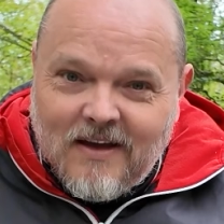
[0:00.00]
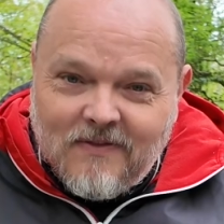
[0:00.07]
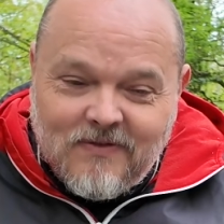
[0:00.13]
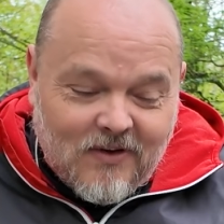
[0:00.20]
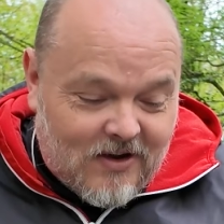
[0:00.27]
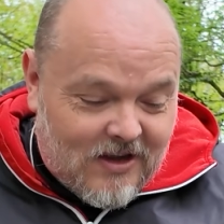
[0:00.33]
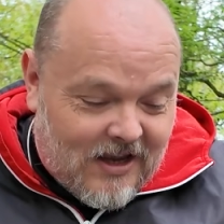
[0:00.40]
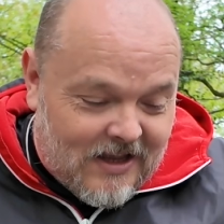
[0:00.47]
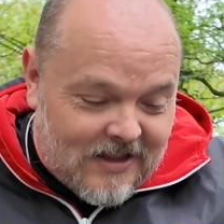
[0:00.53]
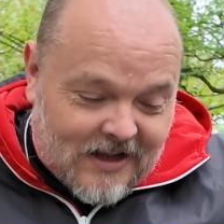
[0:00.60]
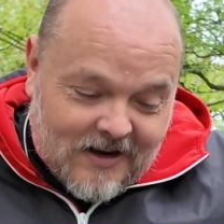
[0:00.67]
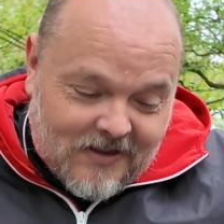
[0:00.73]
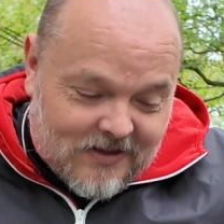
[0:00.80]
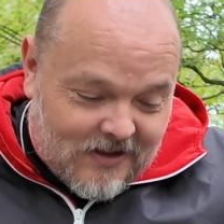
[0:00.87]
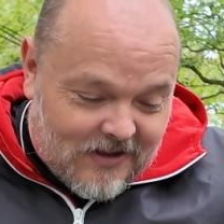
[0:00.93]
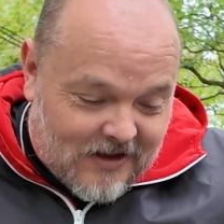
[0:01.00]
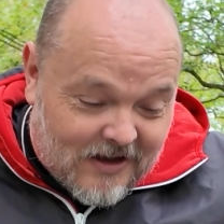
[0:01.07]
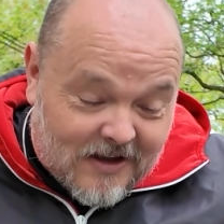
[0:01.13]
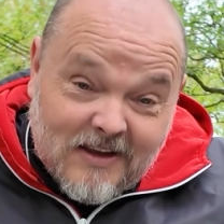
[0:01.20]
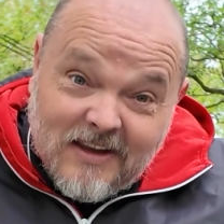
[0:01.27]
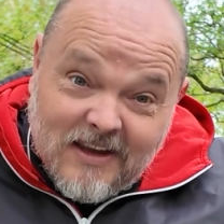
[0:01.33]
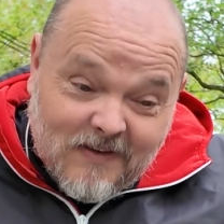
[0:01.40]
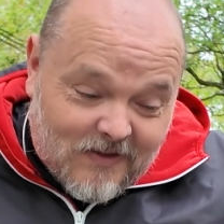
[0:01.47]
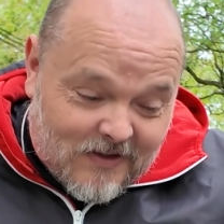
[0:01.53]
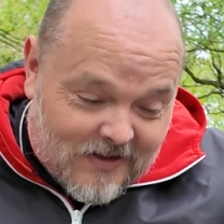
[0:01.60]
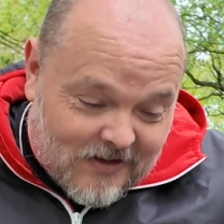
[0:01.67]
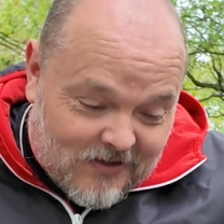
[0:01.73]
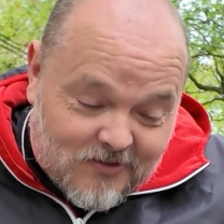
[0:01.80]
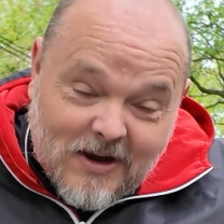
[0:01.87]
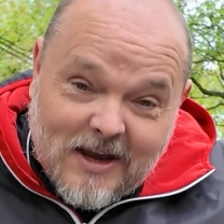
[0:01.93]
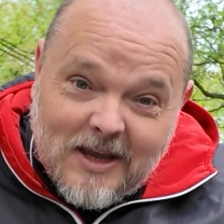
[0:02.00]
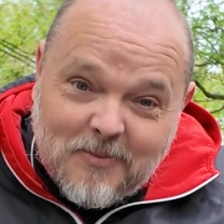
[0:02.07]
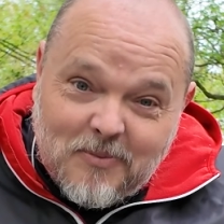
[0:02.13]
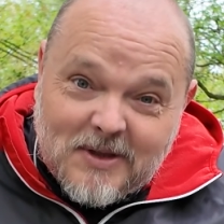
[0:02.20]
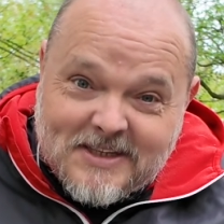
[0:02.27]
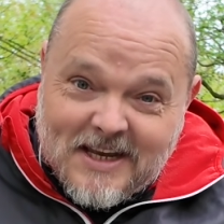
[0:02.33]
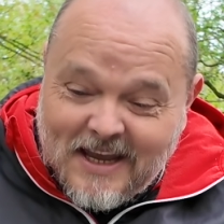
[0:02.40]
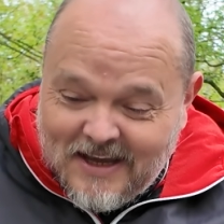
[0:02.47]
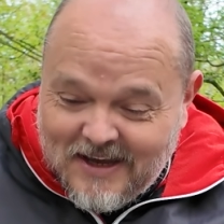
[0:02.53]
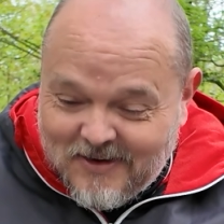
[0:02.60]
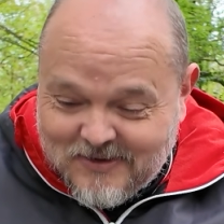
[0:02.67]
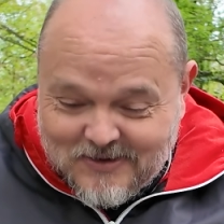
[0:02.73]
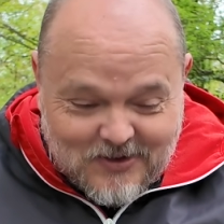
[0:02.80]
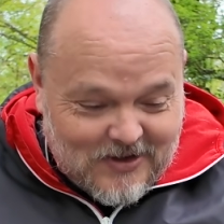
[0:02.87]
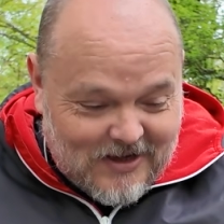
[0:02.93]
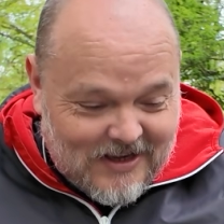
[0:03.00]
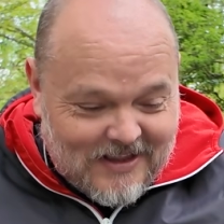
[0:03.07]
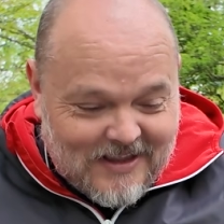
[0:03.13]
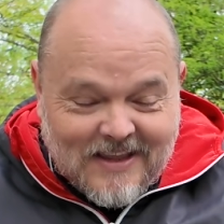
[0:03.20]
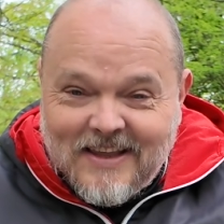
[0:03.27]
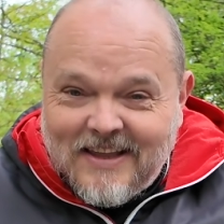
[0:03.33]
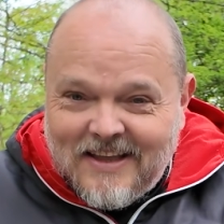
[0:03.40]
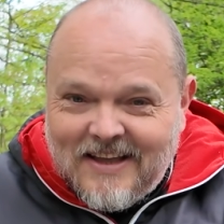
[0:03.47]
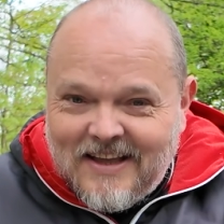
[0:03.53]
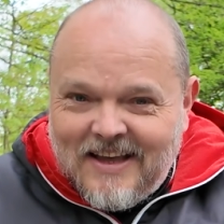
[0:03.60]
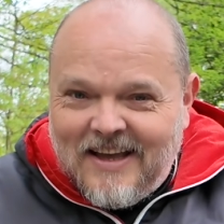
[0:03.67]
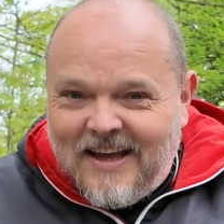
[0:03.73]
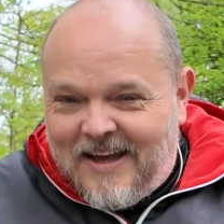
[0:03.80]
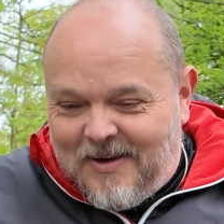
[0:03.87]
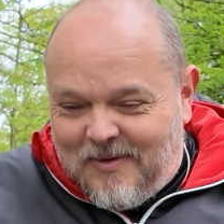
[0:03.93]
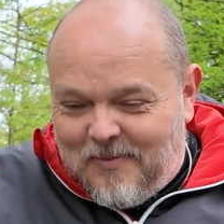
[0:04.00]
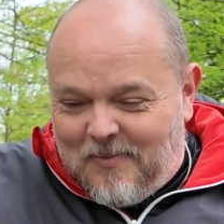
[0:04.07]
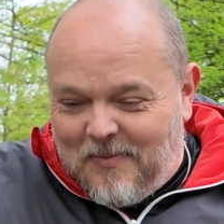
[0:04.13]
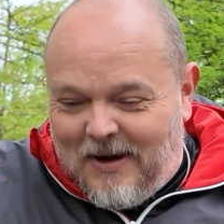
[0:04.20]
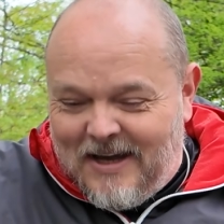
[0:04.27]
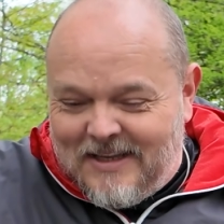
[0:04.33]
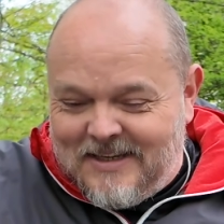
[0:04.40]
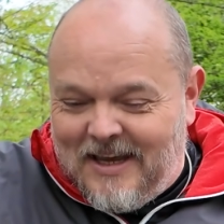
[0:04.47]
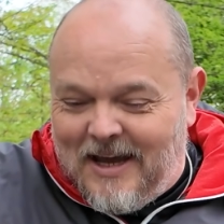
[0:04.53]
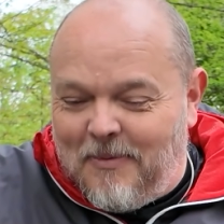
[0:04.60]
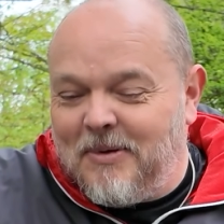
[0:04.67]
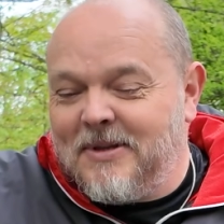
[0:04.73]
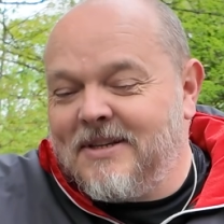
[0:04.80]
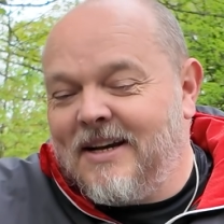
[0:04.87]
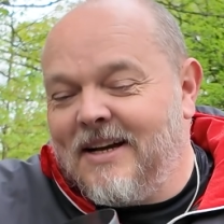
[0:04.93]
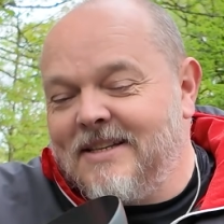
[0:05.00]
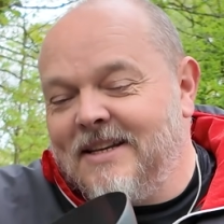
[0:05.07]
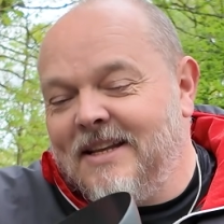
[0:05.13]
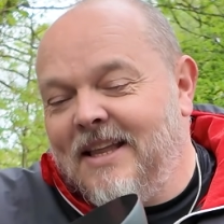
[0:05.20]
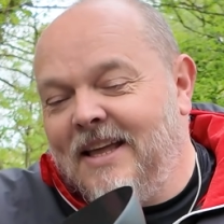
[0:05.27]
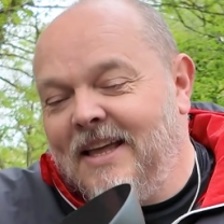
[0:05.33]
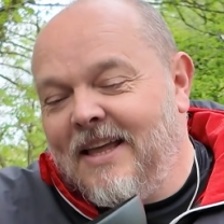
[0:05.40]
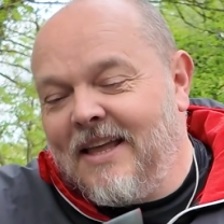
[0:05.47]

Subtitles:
I've not eaten anything yet. Even grated potatoes looking mighty appetizing.